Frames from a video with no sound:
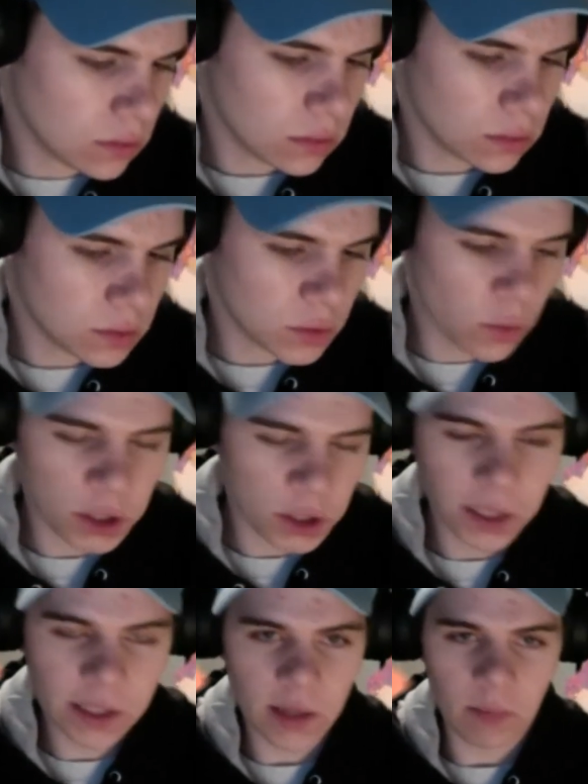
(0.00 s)
you watch
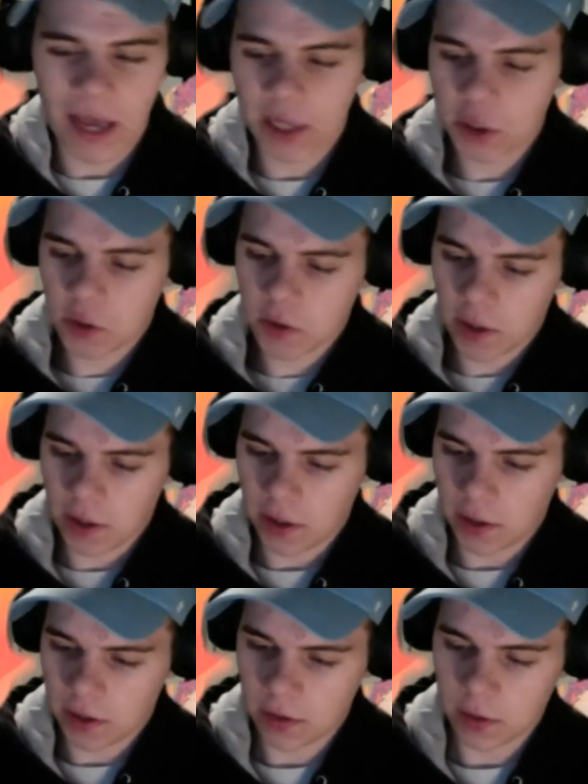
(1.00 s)
any of the match
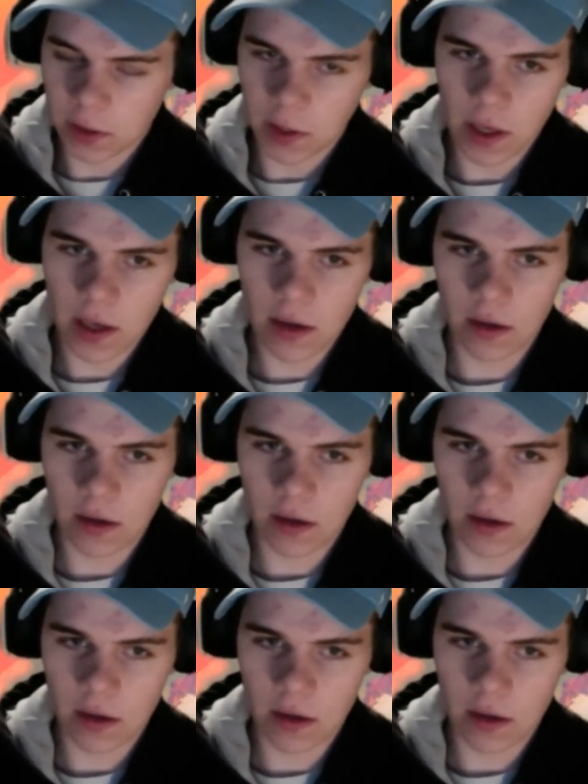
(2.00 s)
on Sunday?